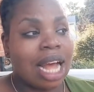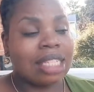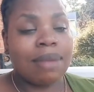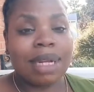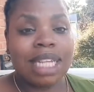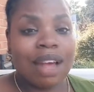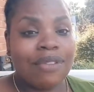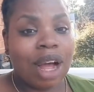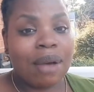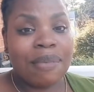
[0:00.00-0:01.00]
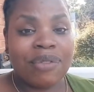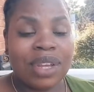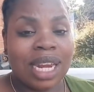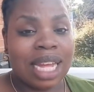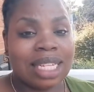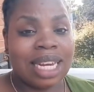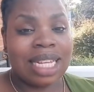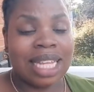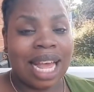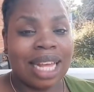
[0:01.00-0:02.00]
As a matter of fact, I feel like
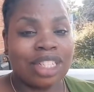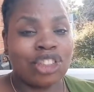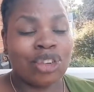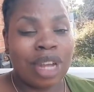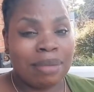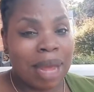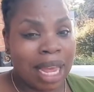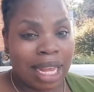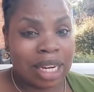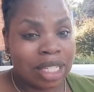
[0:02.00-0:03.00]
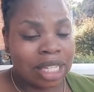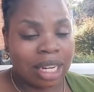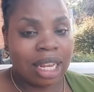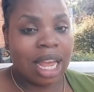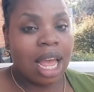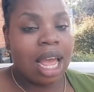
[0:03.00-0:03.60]
this has drained my energy.